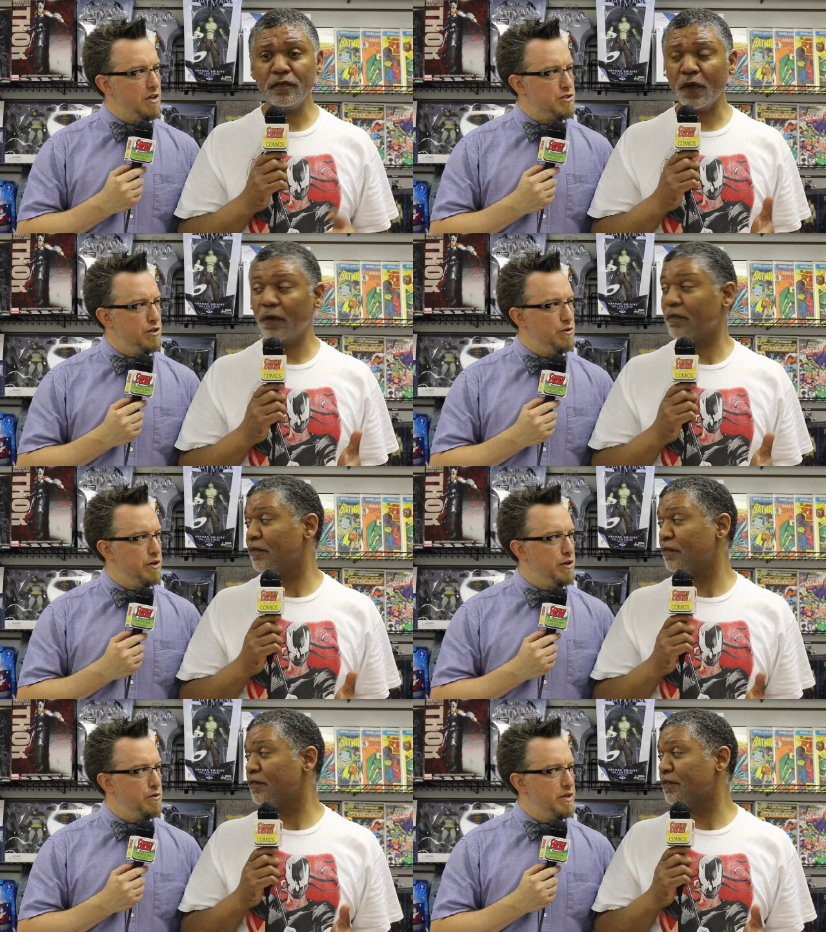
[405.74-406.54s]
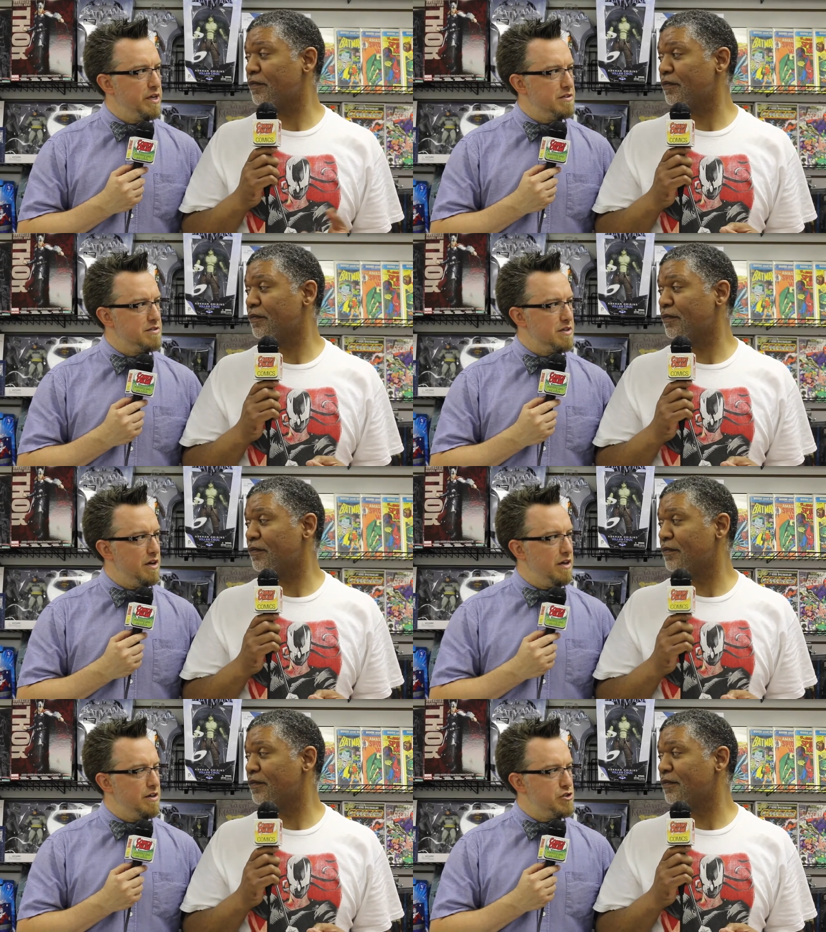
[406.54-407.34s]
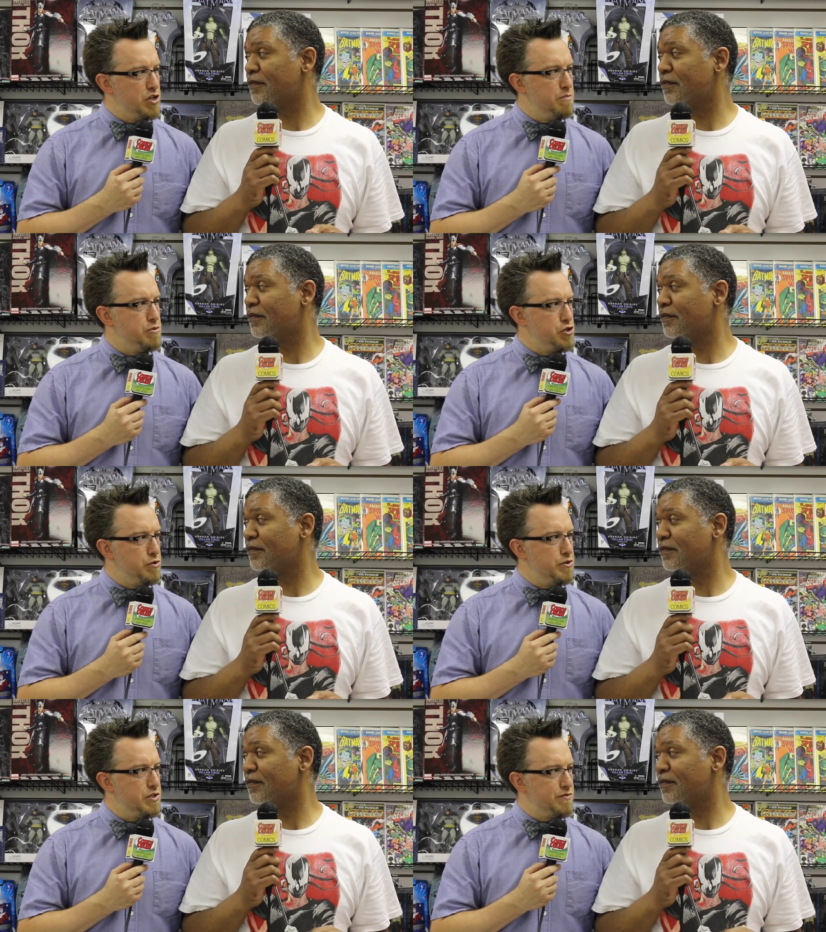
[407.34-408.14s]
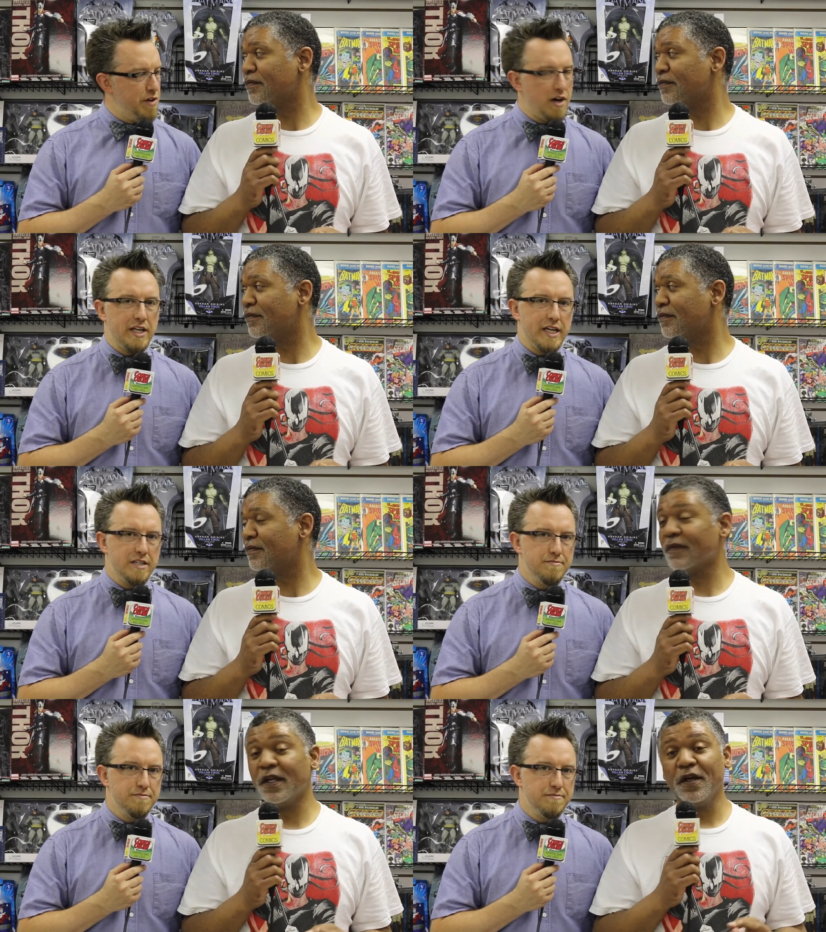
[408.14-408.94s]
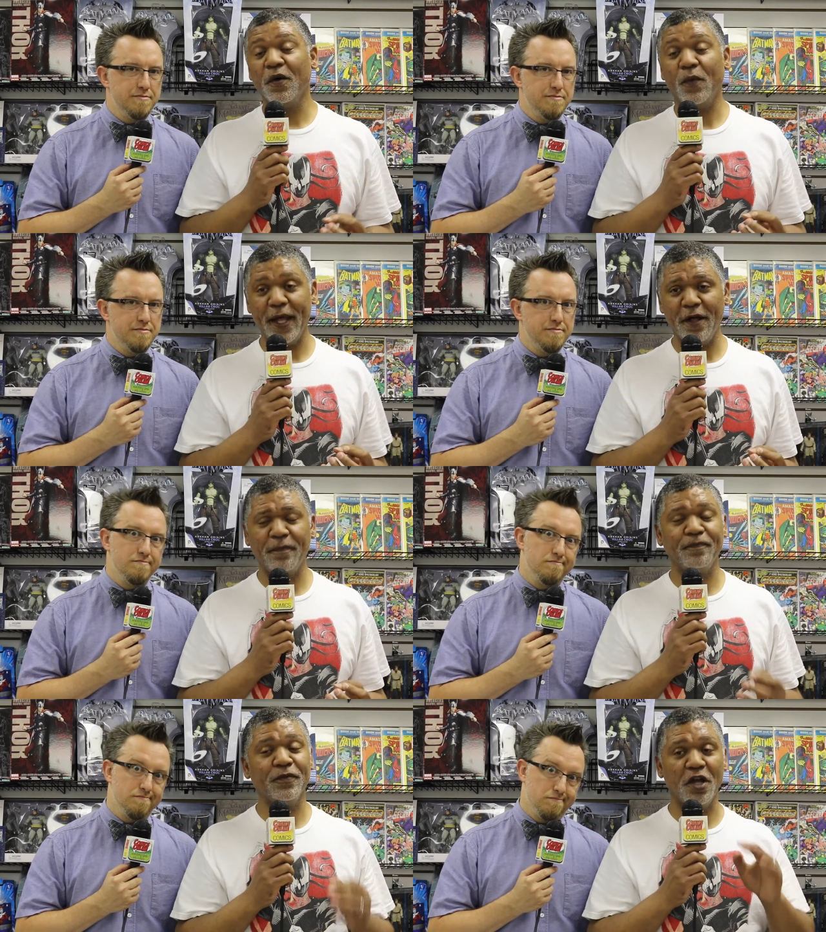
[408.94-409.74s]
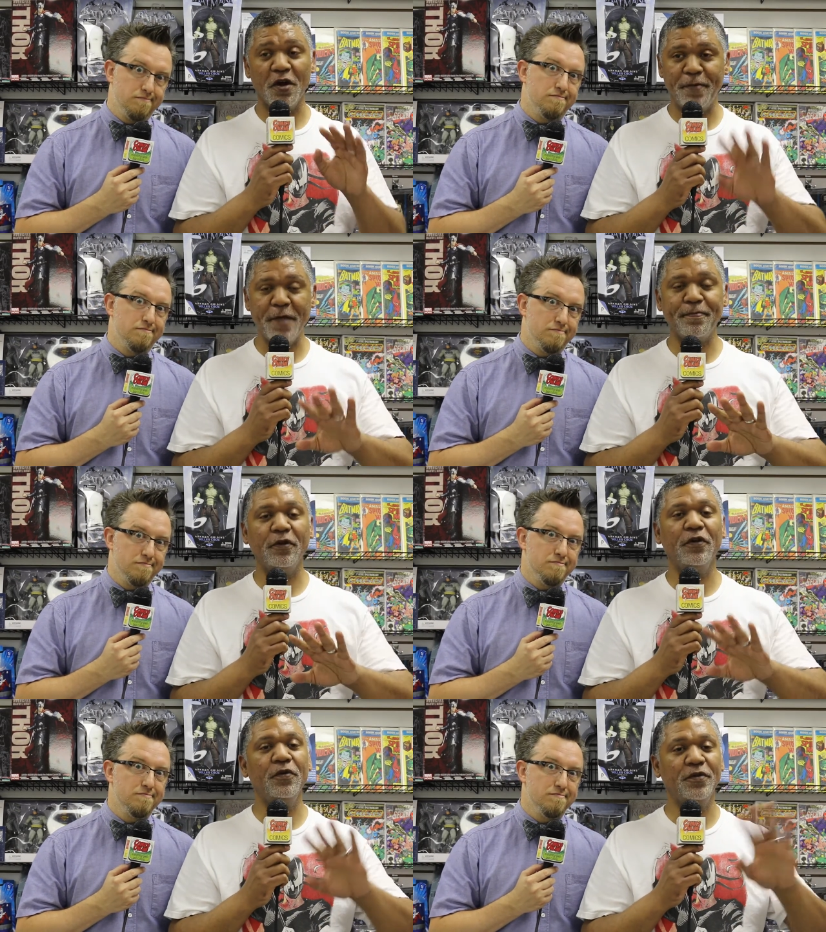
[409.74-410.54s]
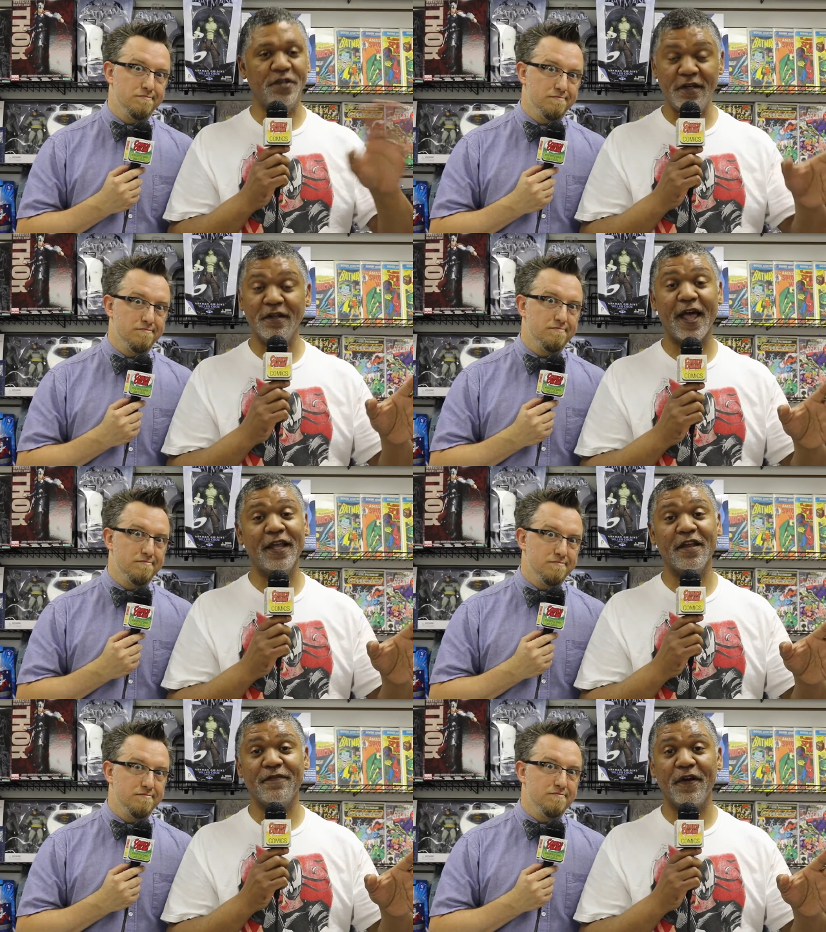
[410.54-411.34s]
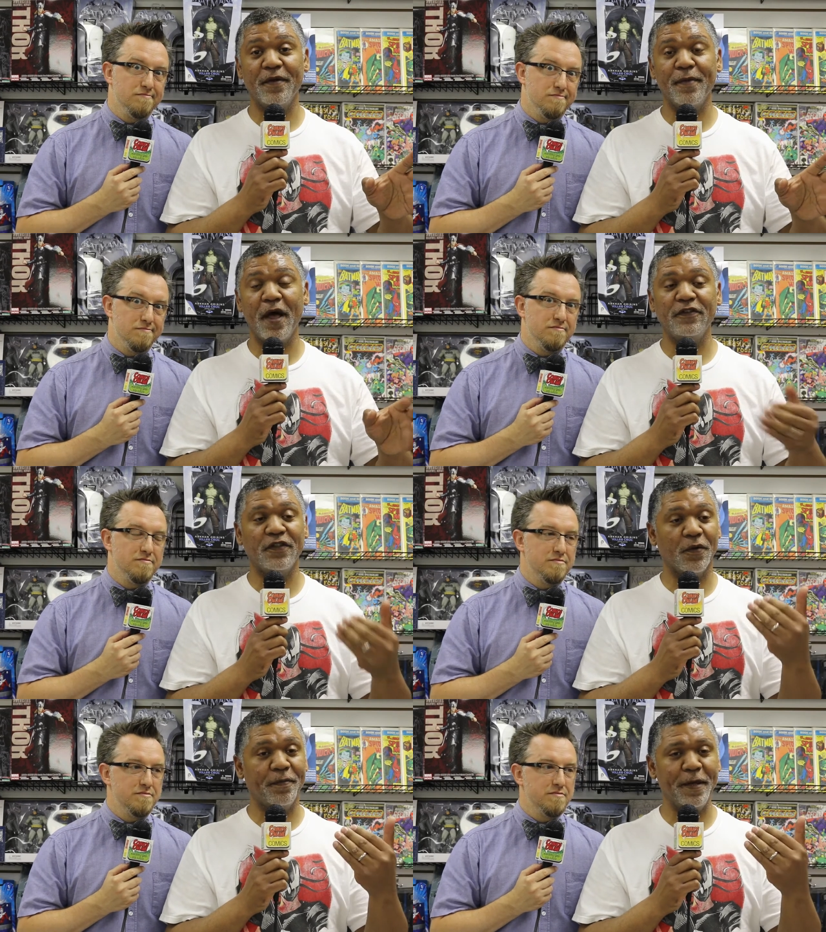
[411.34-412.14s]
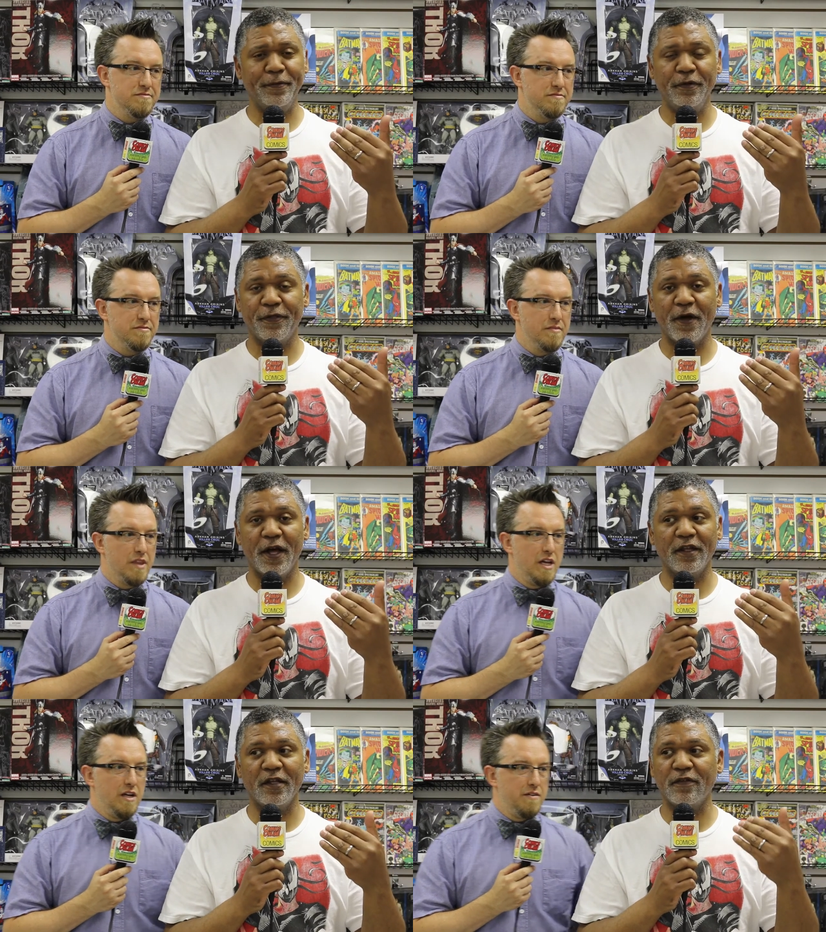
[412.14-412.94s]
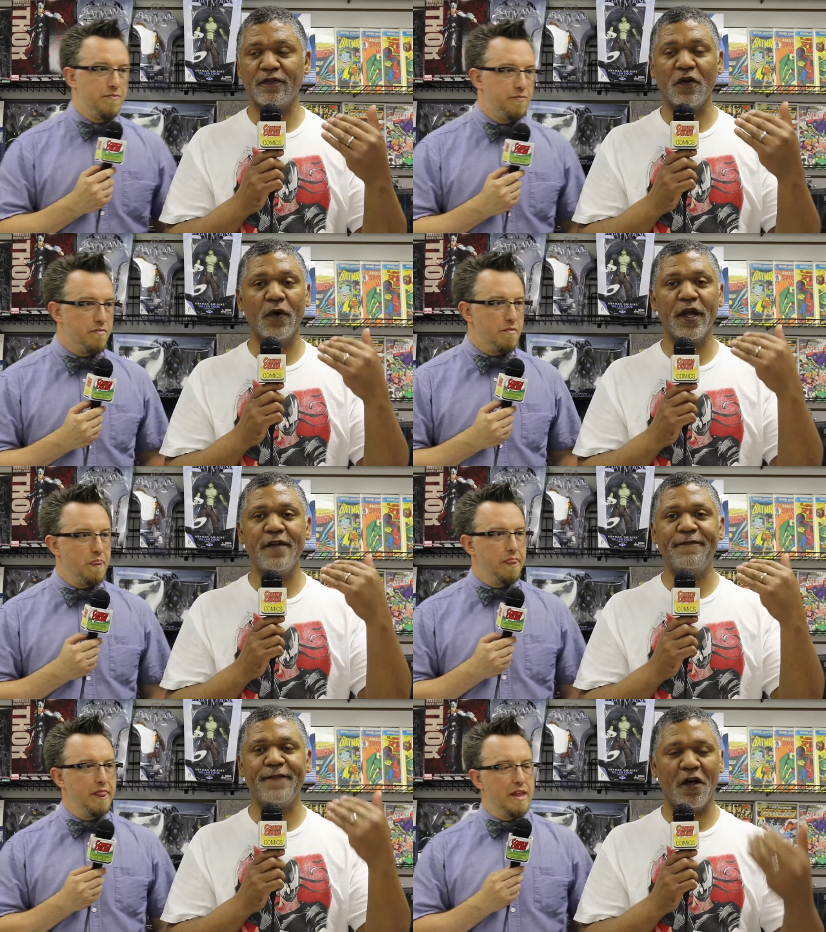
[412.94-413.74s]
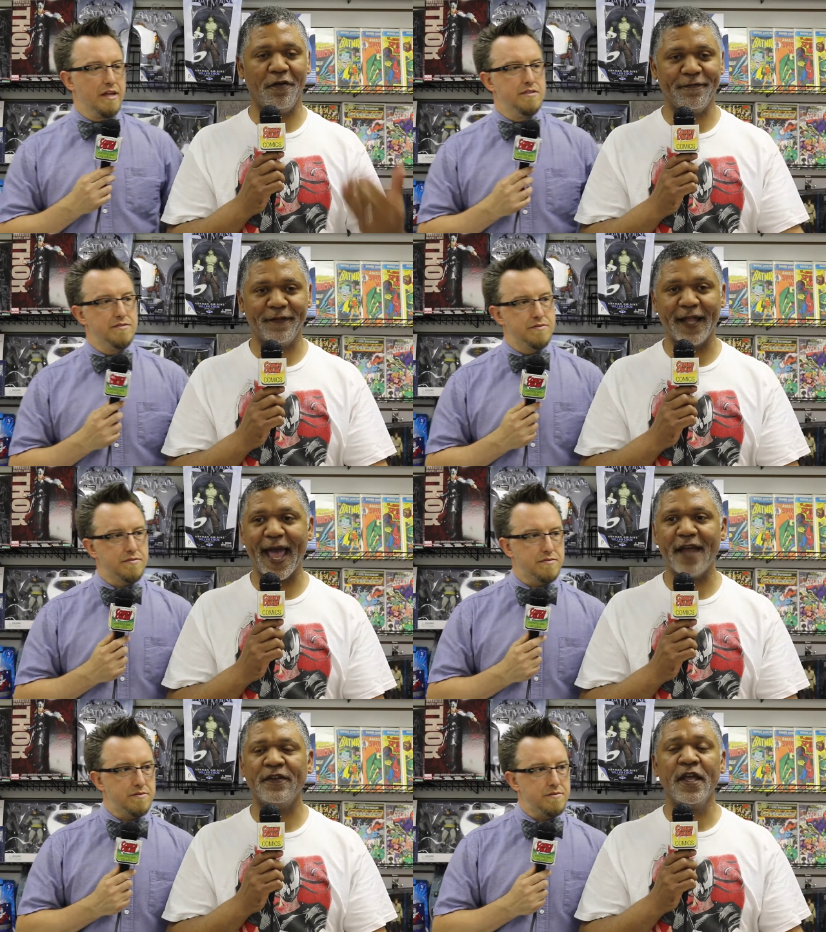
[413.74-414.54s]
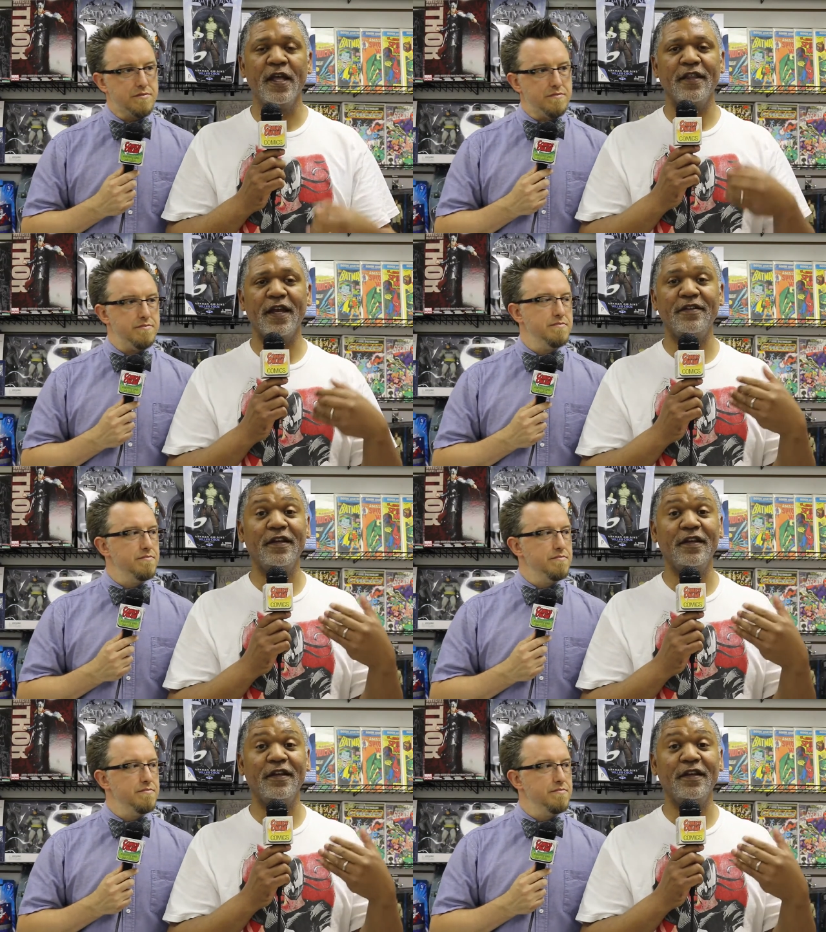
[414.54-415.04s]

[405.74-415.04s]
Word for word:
Speaker 1: also known as Jim Shooter's Folly.
Speaker 2: Well, there are people who didn't like it very much. There were people who thought that the story fell flat, that it